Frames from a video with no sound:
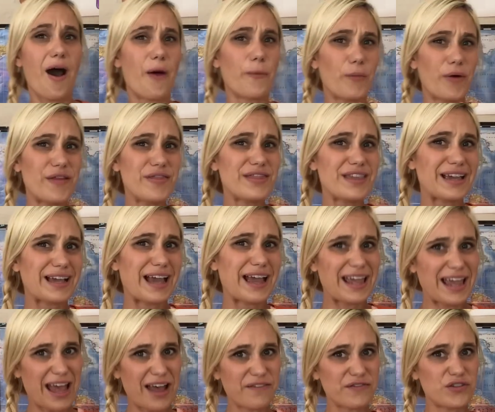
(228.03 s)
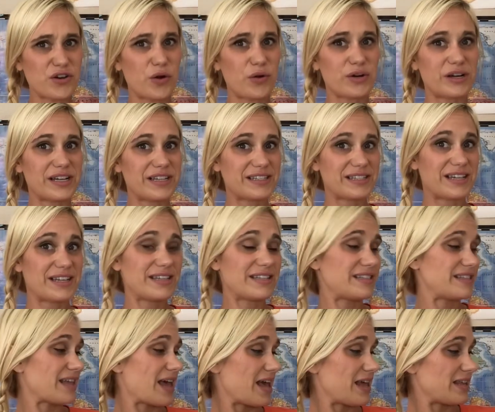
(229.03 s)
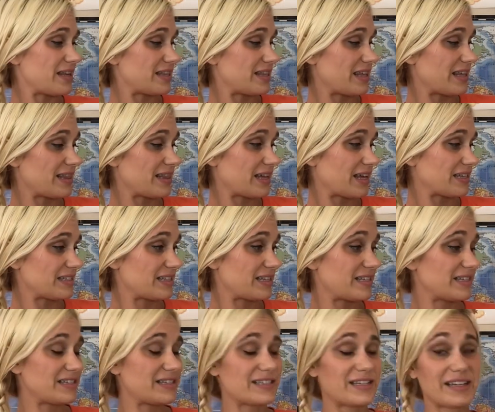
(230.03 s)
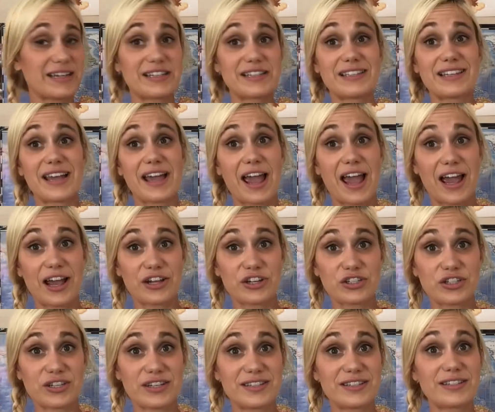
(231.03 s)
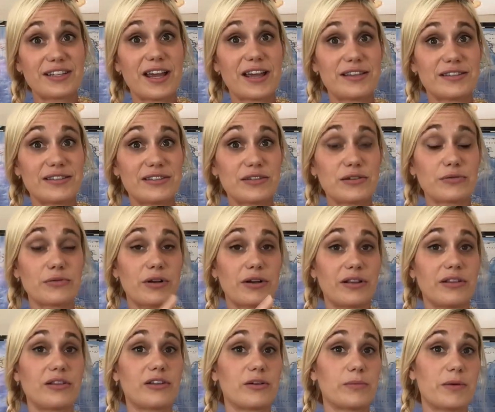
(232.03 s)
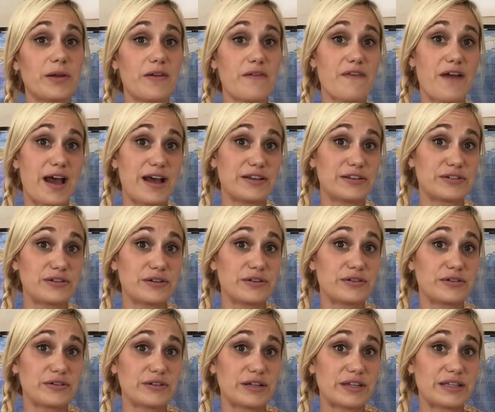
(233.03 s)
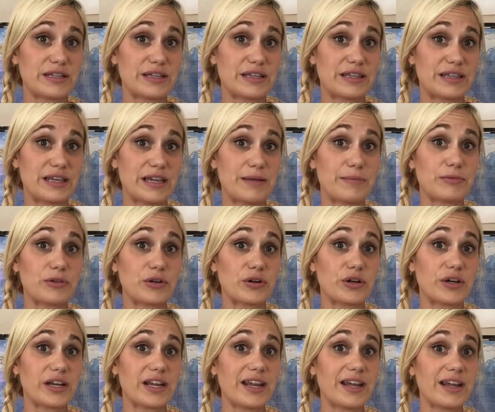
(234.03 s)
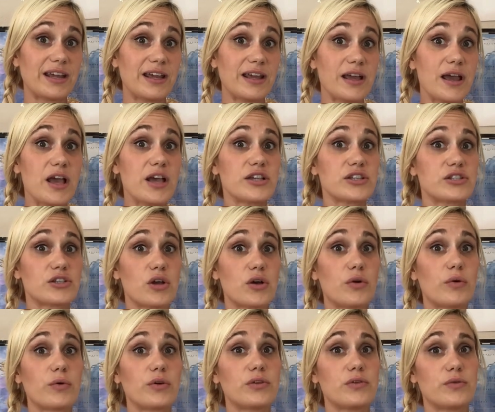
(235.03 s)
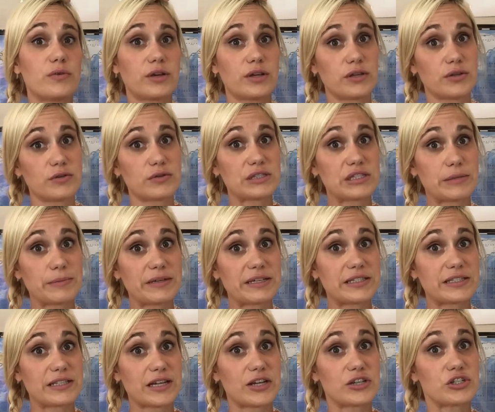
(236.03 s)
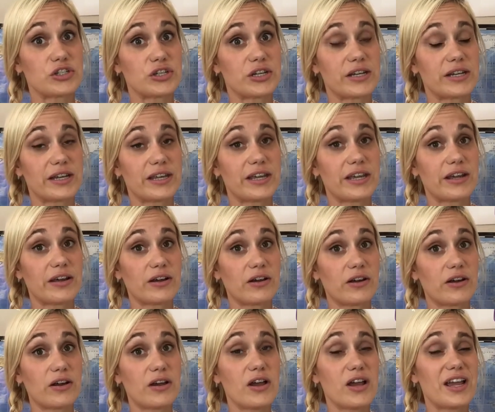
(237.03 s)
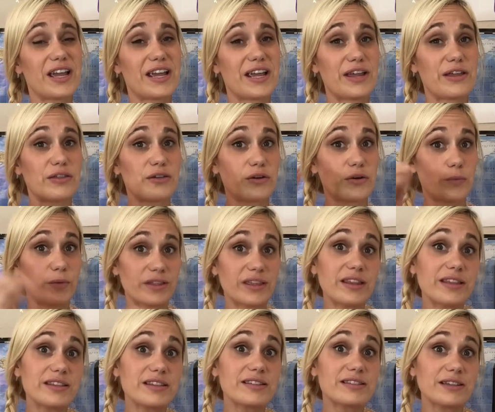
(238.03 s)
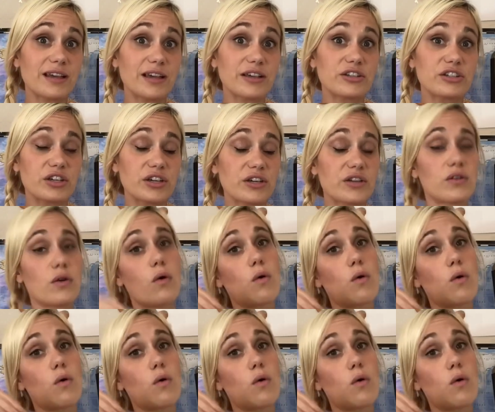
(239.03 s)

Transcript: One thing I have noticed is that the lesson 6 action tends to run a little bit faster during the theme learning. So you can use some extension here, either within this section